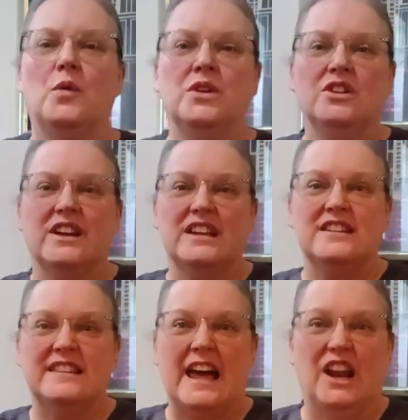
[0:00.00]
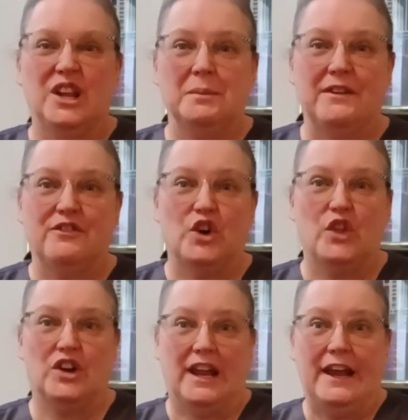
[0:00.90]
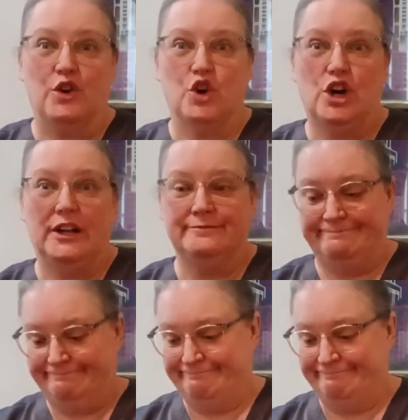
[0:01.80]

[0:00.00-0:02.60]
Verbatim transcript: We'll look into that a little bit further later on.